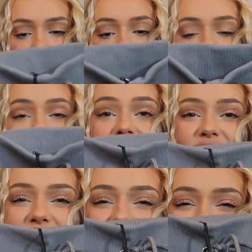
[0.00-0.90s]
I
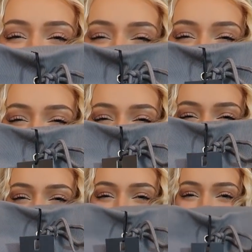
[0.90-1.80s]
don't know if this is
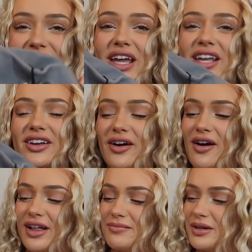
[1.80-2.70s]
gonna fit,
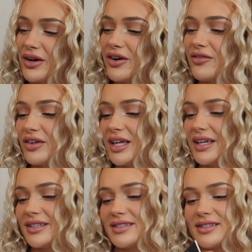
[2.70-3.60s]
y'all. I'm
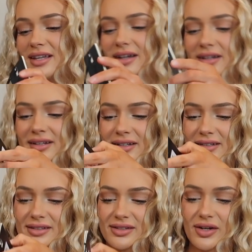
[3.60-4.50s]
nervous.
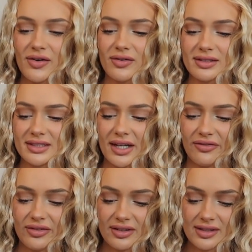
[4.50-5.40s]
So
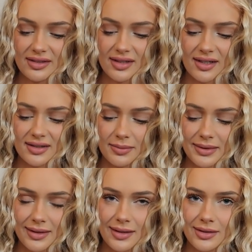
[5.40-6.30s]
definitely size up
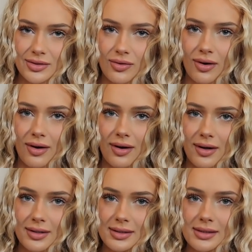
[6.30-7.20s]
in the
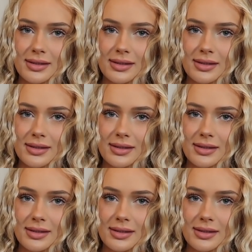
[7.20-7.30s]
shorts.